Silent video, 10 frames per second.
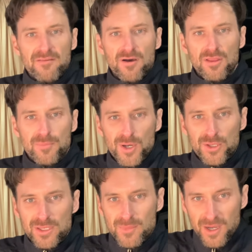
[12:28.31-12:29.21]
all the
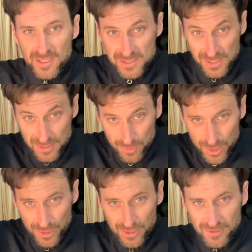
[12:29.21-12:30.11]
Pokemons in the
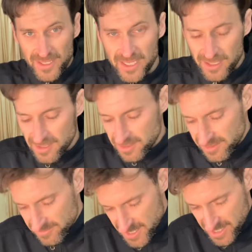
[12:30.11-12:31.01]
world. Like,
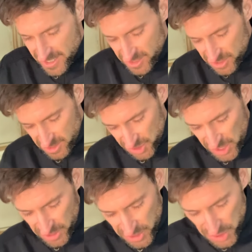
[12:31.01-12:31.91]
Uh,
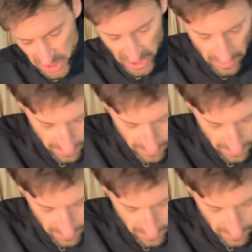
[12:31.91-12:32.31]
genius chick up